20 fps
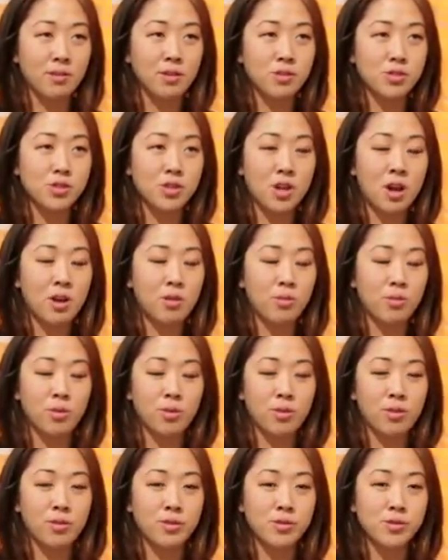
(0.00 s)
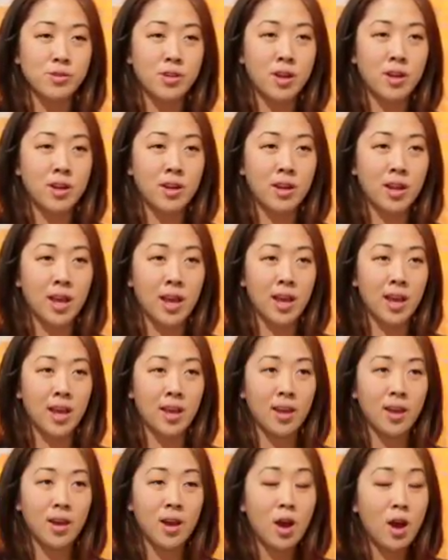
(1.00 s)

There's not a